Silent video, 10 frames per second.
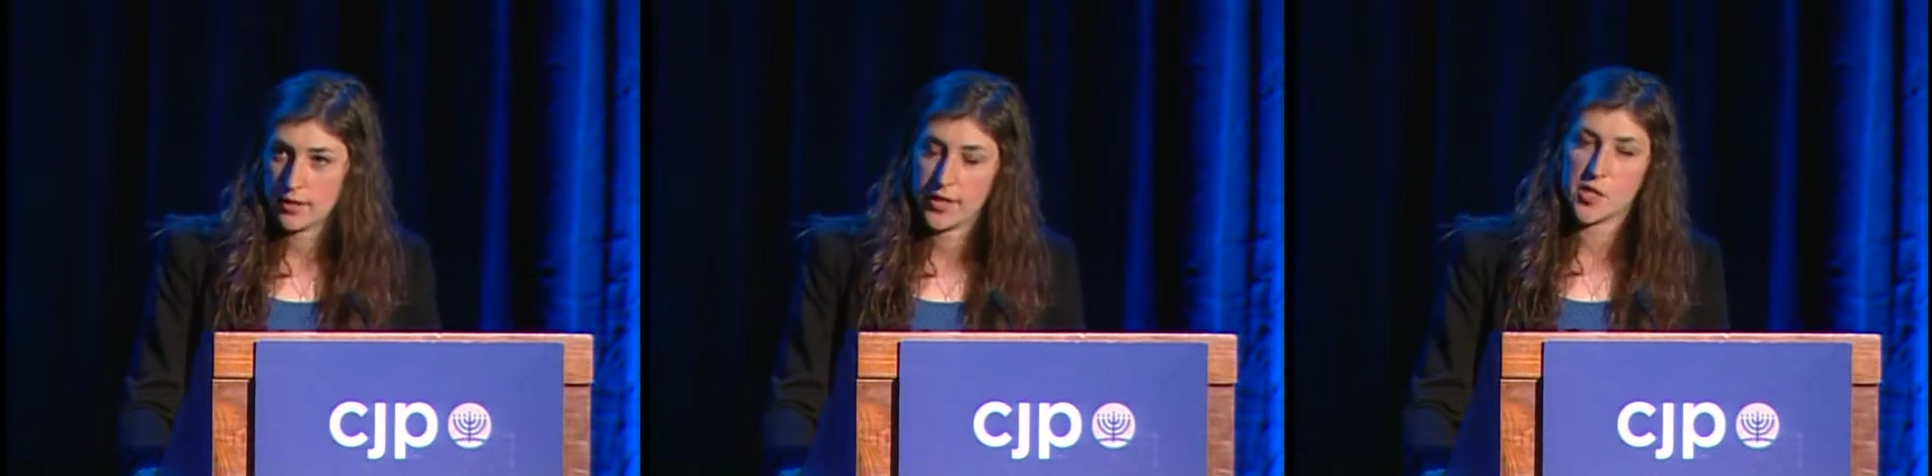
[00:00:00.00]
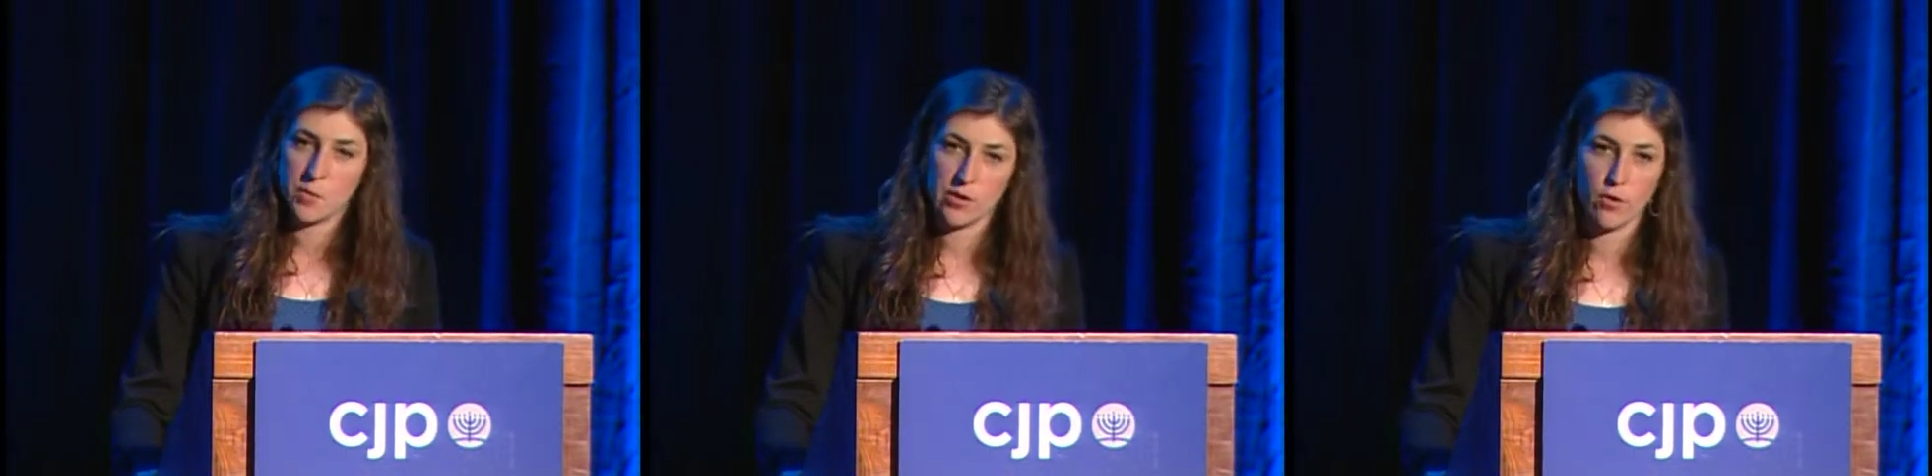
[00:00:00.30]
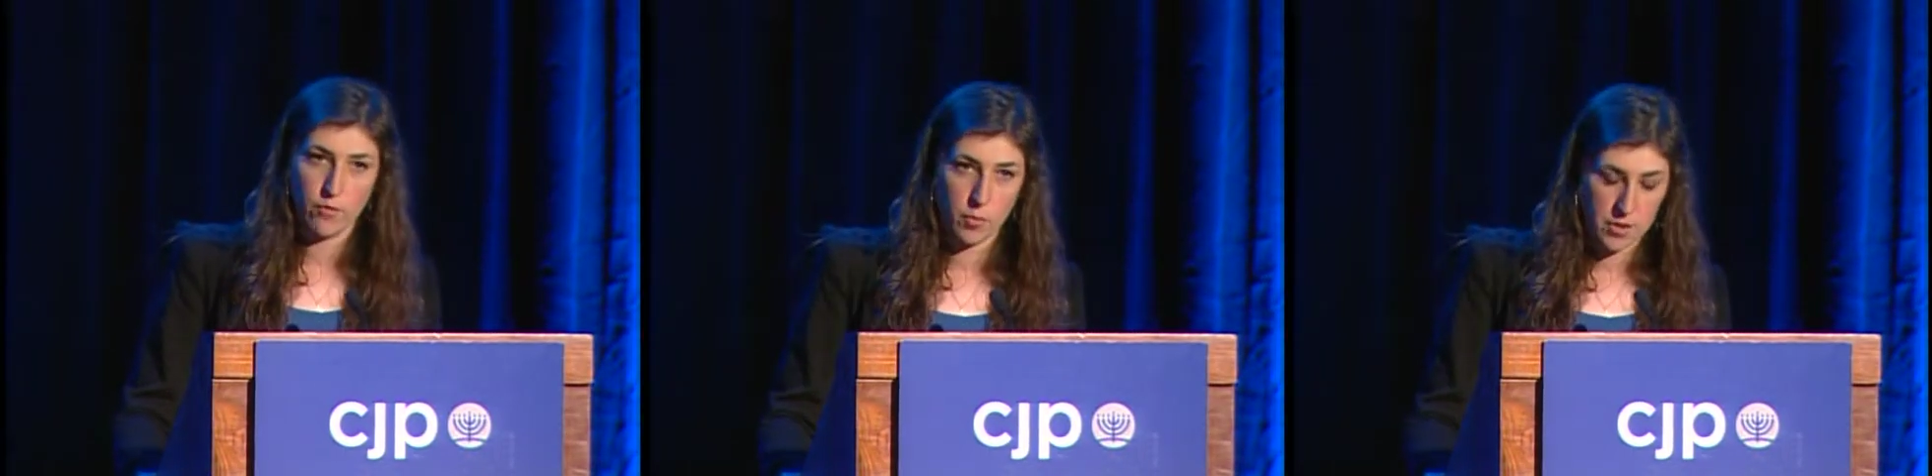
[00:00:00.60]
I'd like to be
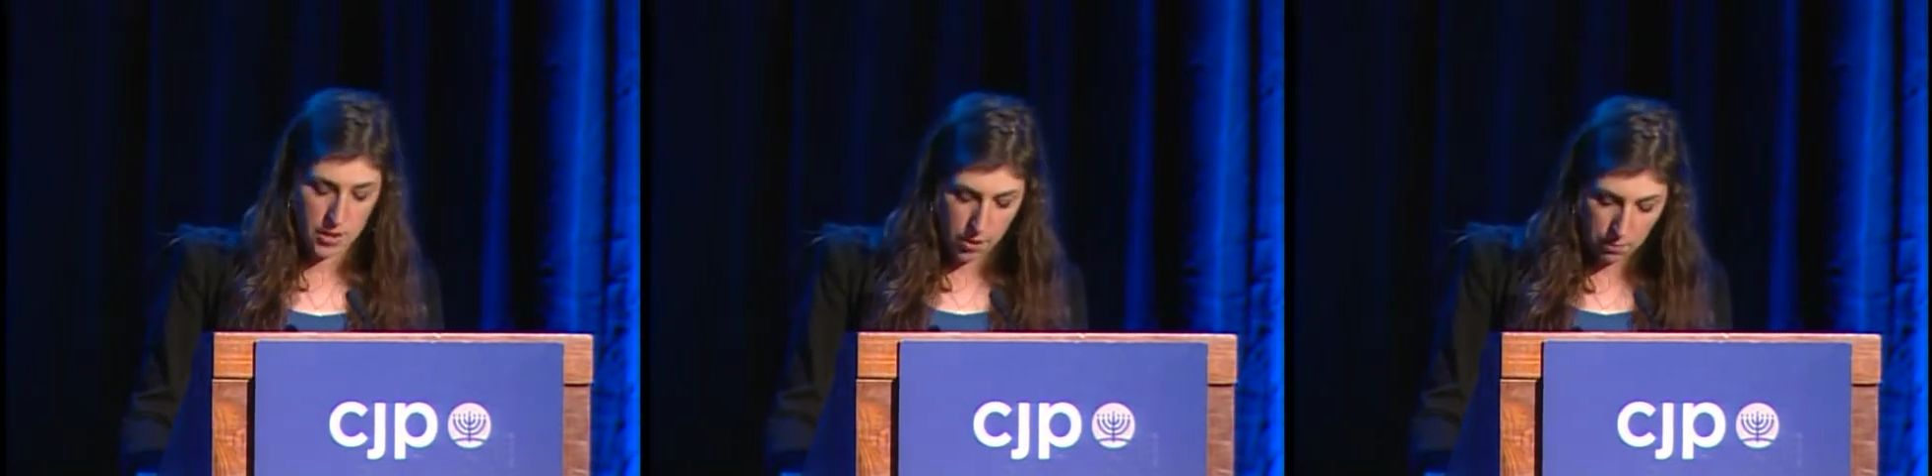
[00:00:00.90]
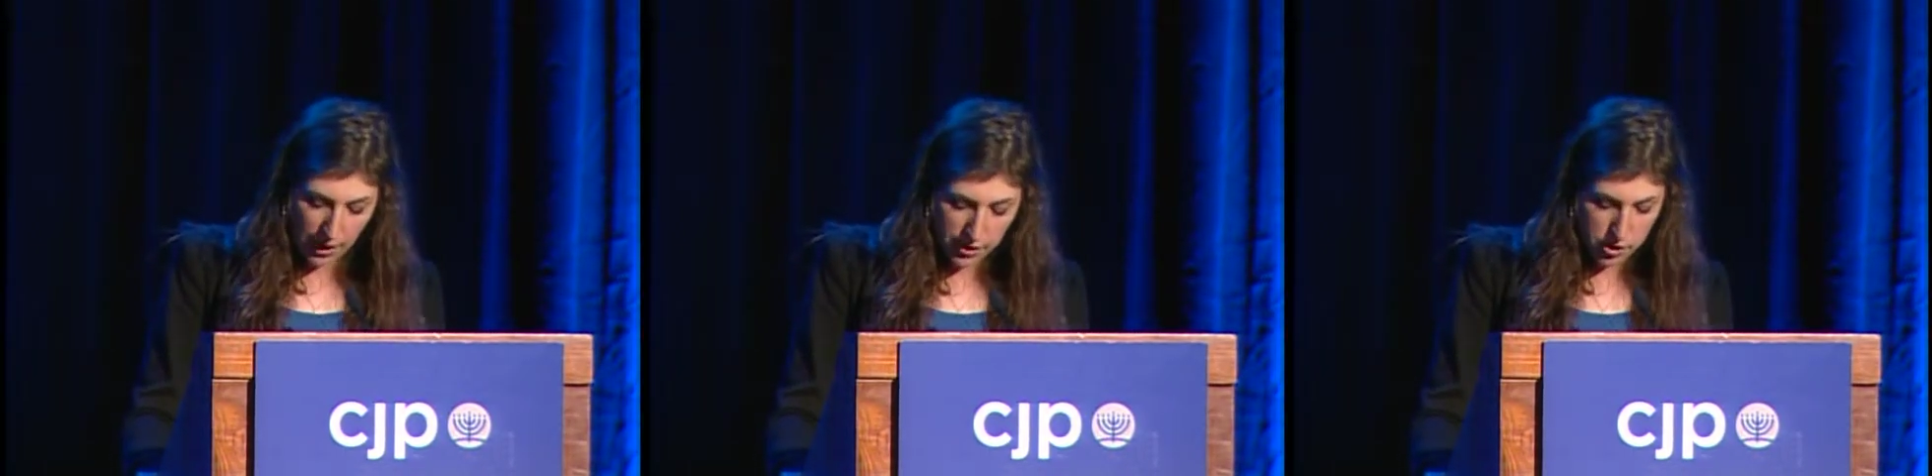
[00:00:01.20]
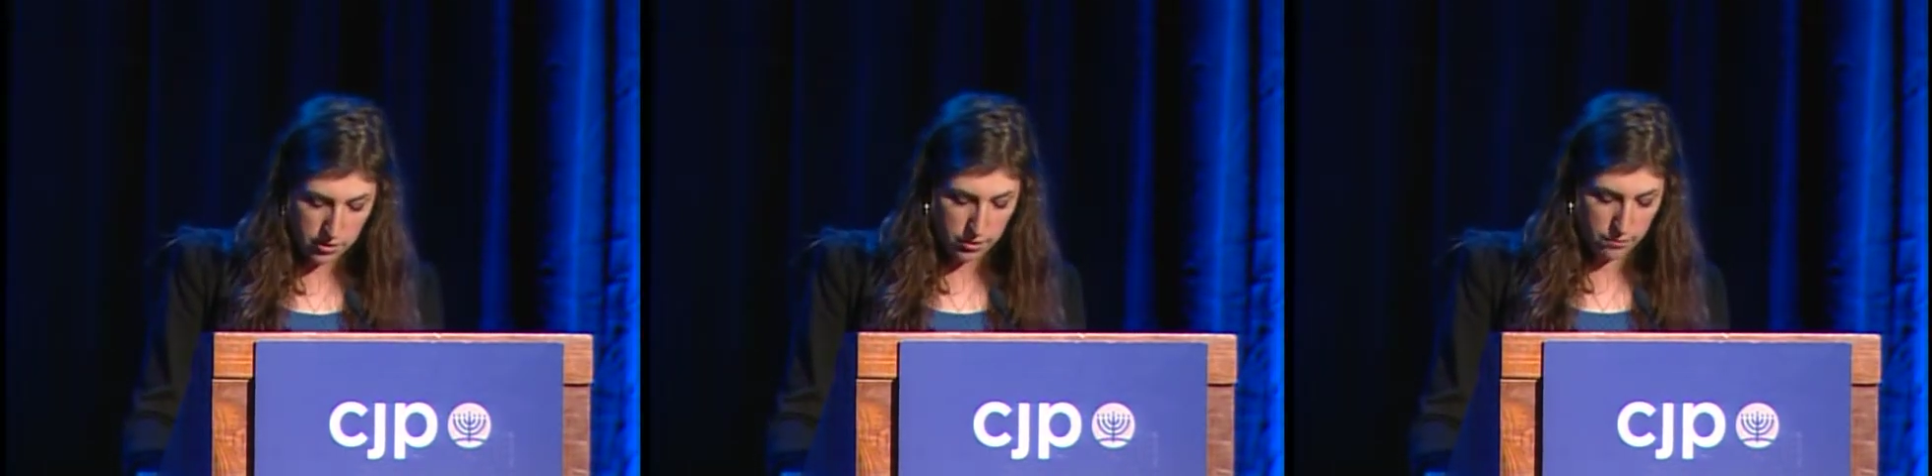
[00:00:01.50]
known for being
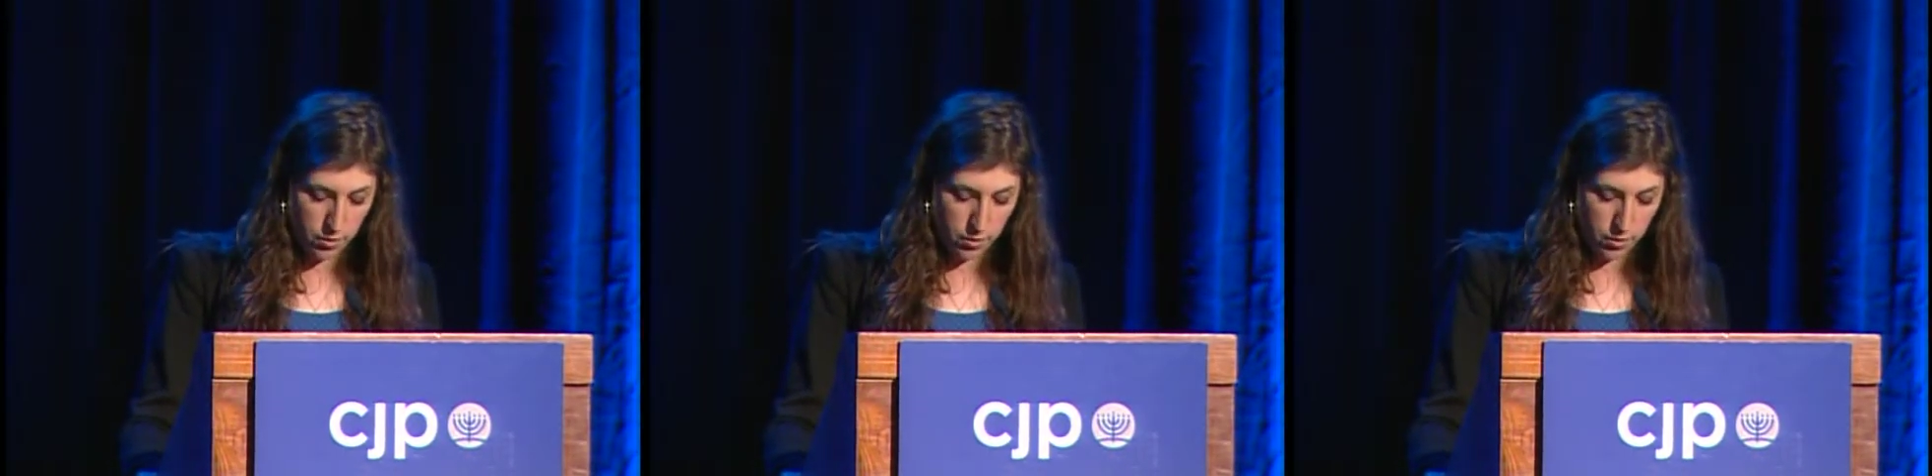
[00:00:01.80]
compassionate,